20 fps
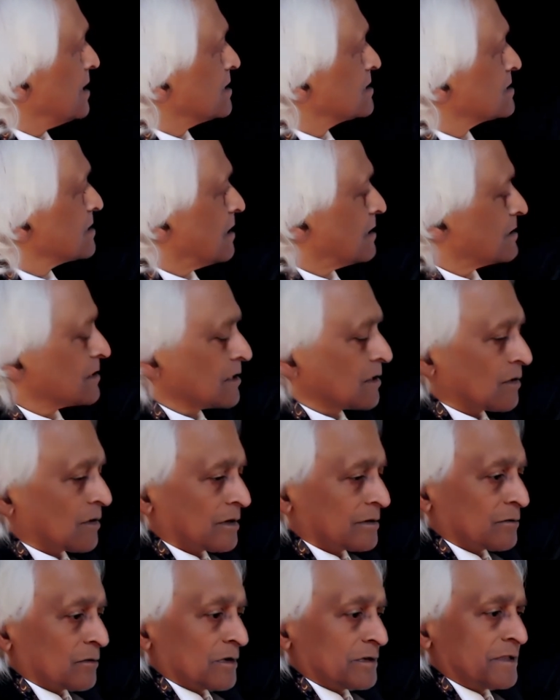It's got to go
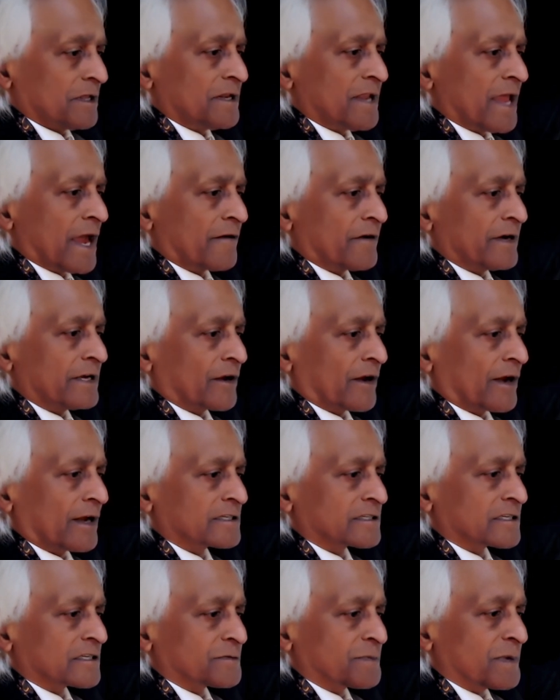on. The narrator
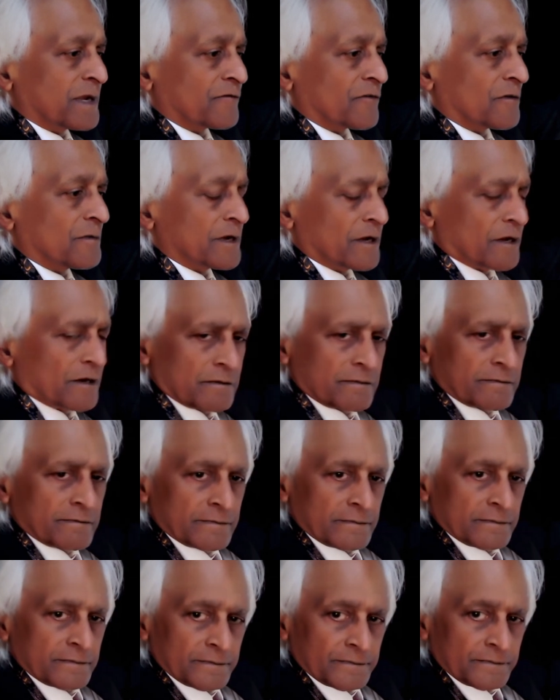has to speak from here.
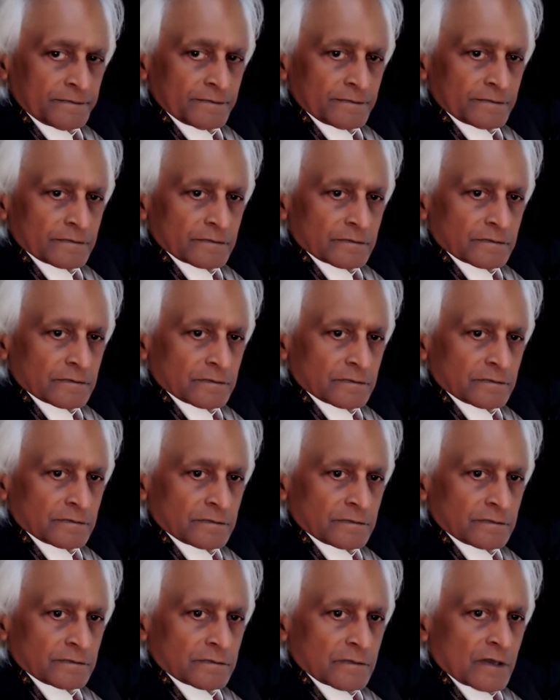
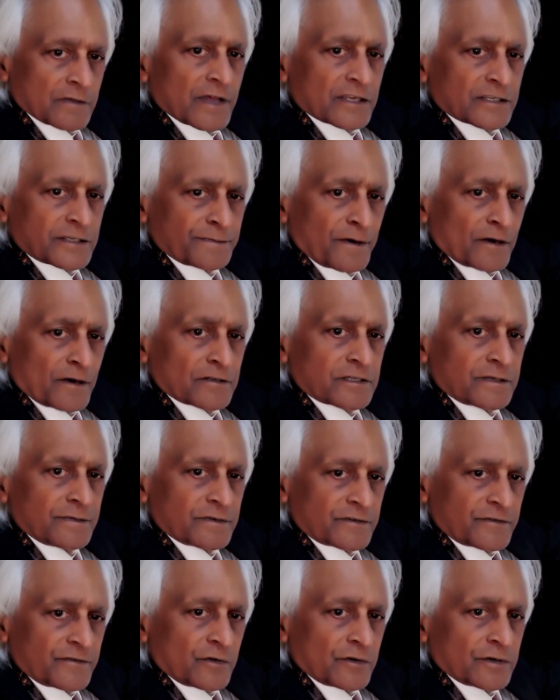Well, that's a
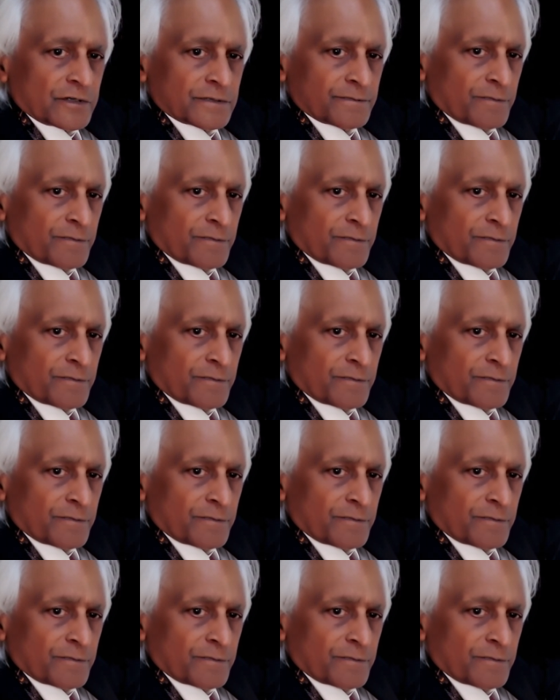posthumous voice.